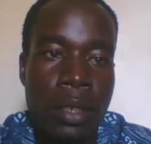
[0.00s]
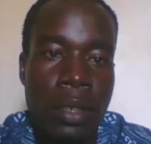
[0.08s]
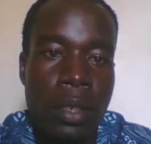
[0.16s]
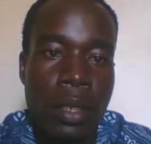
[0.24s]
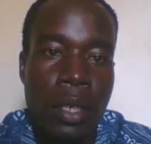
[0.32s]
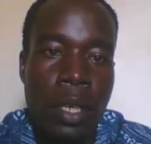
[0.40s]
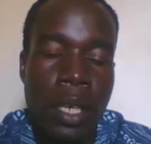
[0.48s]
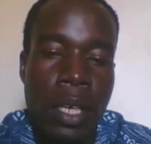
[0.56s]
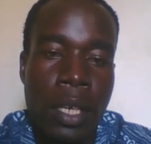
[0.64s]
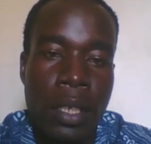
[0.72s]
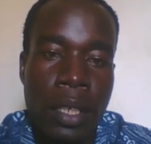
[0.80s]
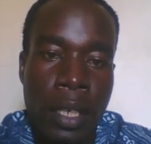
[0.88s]
and a
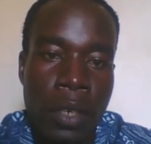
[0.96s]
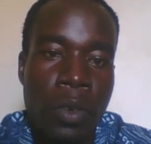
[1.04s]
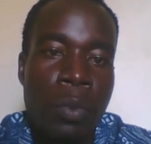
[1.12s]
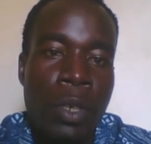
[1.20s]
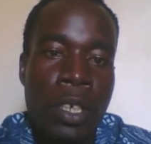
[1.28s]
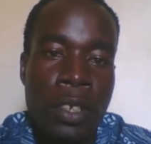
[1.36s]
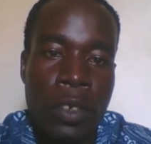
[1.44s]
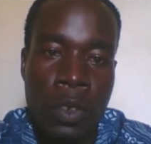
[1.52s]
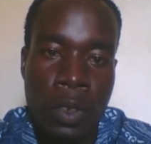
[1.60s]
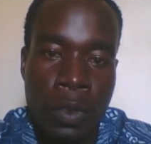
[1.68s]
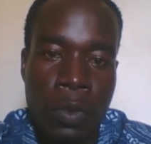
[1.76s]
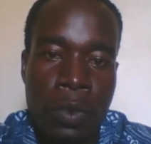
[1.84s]
combination of
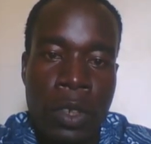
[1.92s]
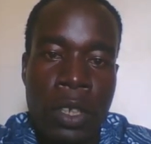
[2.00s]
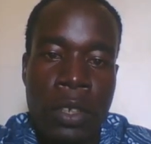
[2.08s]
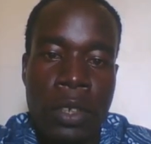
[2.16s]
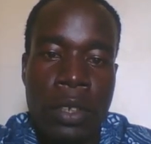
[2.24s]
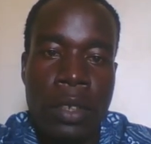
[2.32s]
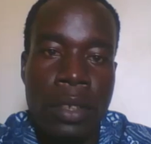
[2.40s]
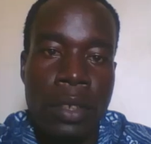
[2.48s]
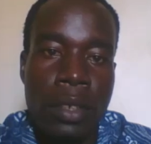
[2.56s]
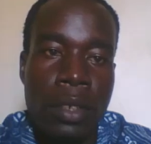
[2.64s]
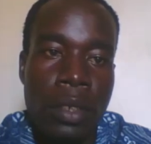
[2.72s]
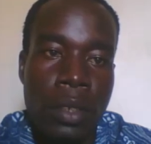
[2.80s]
this
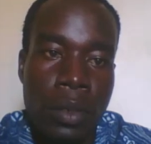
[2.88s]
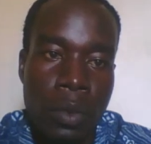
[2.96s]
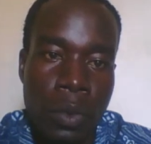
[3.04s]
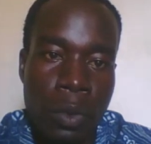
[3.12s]
will make